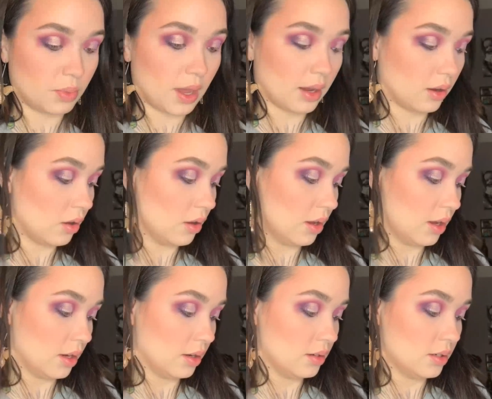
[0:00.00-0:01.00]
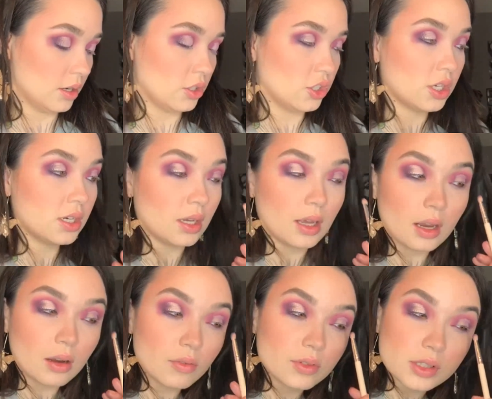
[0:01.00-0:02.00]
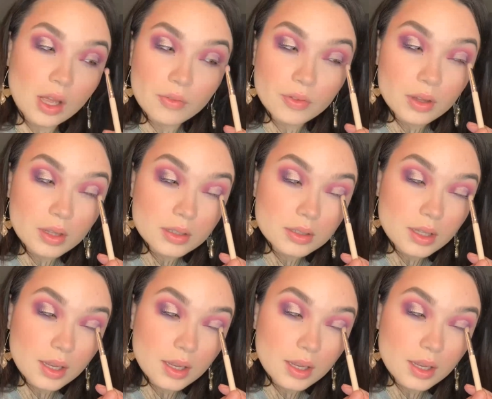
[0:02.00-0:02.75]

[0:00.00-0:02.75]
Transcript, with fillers: pack on Dungeon and kind of soften these